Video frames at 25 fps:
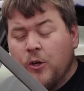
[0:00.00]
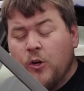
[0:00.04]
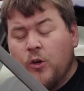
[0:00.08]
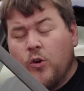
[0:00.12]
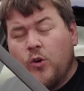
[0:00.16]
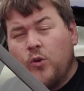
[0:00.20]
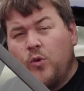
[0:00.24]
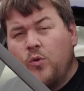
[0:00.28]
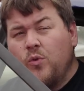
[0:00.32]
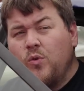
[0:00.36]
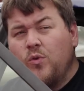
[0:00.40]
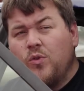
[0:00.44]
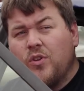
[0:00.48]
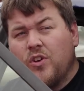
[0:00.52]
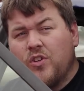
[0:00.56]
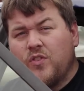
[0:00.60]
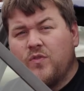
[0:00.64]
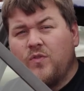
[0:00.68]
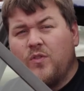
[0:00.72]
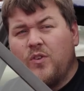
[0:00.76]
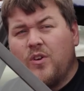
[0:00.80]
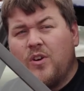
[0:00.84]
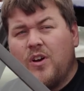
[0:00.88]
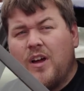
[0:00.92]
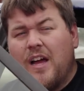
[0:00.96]
who thus
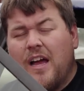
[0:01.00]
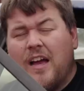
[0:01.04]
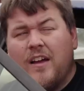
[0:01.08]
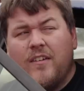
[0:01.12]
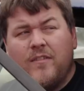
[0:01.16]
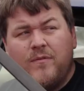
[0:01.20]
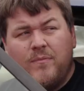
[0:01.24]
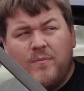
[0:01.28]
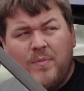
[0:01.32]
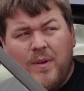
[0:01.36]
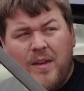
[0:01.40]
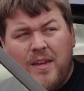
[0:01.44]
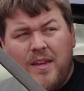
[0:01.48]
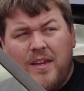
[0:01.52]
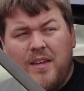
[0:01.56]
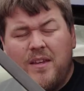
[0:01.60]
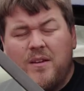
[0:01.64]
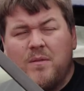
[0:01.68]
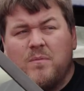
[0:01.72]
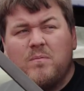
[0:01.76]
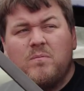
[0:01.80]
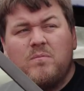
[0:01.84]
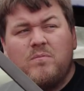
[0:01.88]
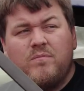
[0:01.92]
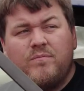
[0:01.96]
far have
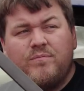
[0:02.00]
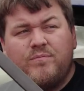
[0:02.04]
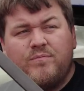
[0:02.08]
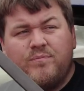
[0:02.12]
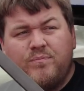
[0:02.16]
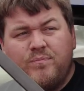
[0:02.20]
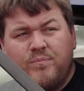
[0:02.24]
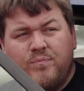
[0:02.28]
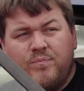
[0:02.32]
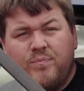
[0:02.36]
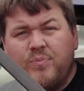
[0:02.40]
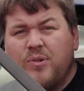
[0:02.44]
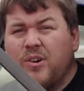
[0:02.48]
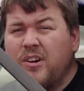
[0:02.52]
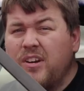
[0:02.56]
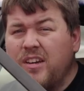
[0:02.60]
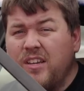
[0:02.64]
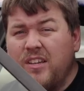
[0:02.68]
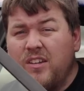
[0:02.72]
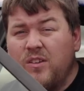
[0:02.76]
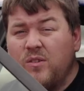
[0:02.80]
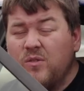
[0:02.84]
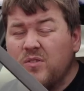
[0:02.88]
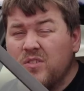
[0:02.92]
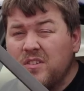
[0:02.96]
been pretty
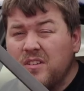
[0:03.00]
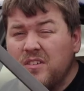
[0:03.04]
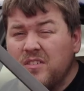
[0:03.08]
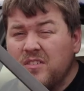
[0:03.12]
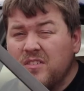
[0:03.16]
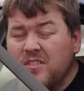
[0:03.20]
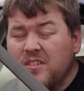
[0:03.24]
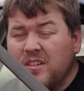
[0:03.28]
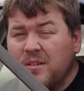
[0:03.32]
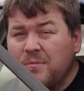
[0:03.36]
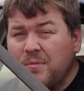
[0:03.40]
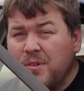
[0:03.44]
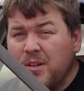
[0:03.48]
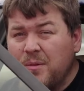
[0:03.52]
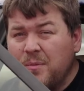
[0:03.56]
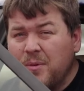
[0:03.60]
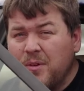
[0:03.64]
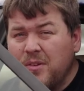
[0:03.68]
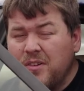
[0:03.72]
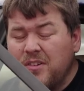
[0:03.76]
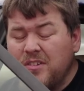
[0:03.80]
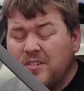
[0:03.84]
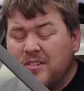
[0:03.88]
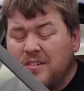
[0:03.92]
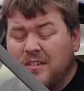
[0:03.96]
useless, I'm going to be
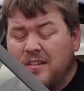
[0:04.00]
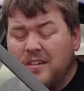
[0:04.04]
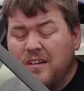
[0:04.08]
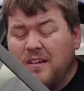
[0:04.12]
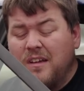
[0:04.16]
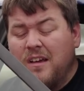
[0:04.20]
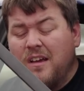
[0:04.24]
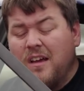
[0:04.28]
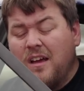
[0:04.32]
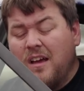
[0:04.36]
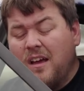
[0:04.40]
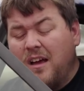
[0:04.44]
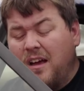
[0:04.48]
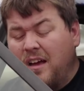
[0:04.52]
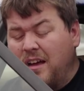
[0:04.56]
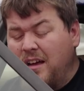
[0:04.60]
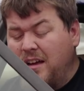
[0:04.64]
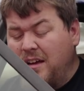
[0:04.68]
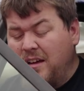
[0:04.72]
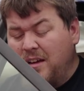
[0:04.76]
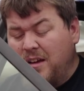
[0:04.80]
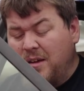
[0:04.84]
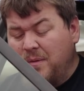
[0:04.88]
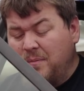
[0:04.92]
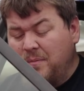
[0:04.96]
honest.
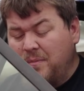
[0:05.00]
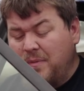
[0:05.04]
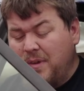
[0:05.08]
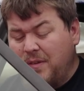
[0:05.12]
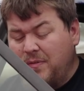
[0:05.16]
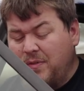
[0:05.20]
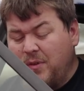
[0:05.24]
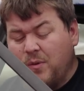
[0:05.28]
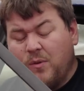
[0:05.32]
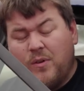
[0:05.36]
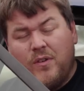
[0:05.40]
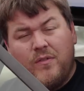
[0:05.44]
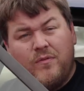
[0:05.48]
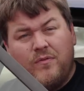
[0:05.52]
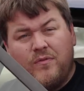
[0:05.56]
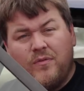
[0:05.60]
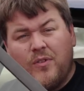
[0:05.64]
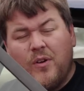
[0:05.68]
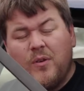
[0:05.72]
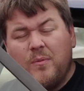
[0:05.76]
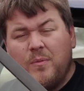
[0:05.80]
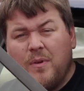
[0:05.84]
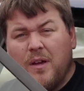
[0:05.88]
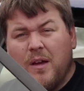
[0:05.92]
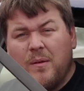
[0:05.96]
If they want to
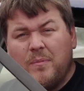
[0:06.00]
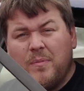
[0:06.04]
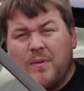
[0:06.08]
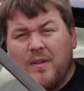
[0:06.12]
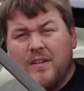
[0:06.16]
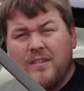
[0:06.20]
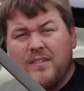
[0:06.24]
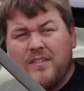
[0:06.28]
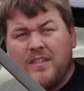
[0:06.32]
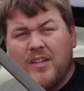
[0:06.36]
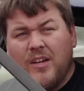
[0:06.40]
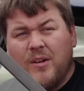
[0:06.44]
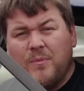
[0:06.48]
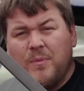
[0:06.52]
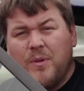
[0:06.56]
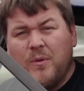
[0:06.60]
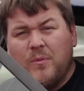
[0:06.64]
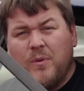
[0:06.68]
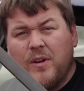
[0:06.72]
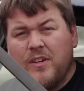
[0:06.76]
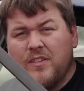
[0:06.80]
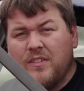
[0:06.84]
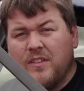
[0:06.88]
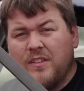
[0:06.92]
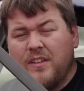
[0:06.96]
phone me up and tell me
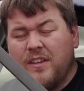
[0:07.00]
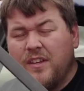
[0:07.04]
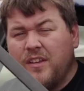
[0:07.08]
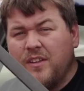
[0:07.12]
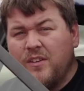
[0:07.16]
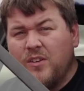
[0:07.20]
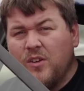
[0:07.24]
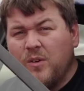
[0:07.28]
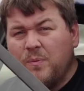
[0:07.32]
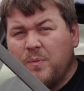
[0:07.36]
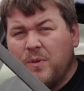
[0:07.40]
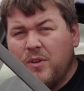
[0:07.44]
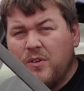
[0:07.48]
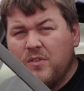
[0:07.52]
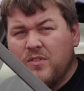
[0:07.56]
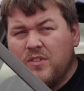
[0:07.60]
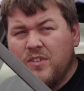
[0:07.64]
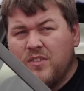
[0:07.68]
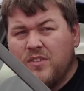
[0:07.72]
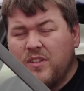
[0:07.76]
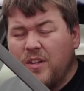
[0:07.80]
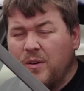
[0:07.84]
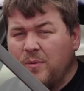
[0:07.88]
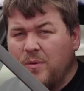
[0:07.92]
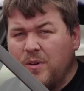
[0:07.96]
ways that they can not be
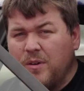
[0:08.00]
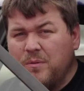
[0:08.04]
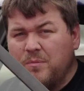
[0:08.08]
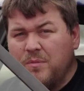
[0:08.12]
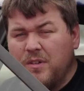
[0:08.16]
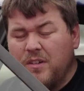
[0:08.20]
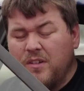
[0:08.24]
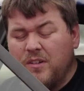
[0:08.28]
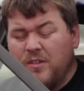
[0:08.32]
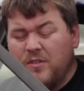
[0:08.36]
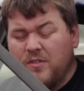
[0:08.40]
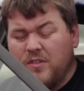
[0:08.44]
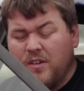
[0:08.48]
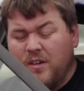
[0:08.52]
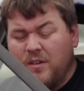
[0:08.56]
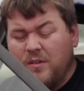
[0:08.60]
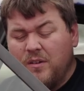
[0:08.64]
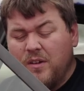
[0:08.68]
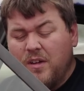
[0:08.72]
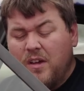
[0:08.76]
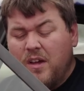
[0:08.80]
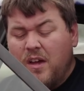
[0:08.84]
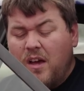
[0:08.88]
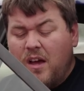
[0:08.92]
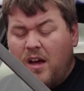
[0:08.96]
useless, they're welcome to do so.
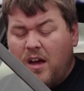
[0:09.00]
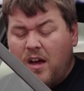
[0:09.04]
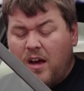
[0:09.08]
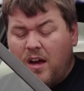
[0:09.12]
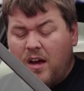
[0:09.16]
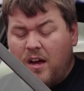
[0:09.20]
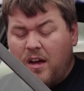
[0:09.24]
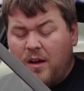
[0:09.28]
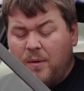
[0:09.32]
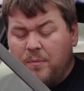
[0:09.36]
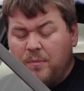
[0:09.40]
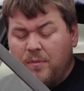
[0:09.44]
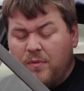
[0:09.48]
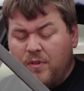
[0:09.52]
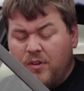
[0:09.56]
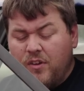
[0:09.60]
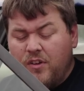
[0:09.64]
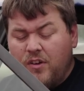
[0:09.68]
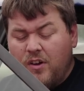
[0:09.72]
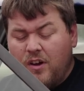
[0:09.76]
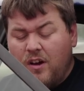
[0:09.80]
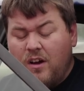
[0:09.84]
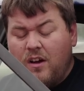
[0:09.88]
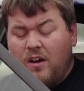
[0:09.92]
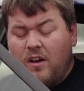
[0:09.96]
The
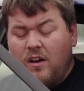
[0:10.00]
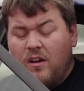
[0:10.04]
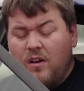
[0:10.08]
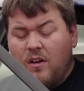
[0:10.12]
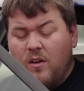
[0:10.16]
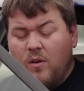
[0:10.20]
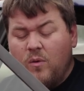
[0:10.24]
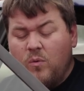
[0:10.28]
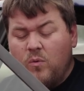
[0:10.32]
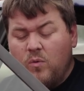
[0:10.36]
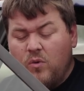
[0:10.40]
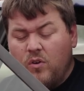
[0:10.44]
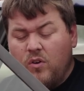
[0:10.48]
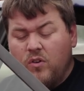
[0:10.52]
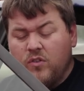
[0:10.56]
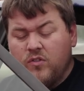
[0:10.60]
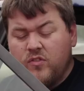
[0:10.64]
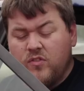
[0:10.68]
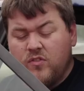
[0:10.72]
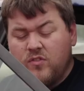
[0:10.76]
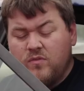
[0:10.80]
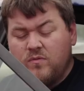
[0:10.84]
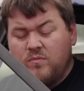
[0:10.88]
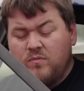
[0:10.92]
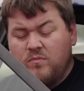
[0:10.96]
car
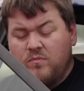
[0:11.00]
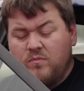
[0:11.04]
was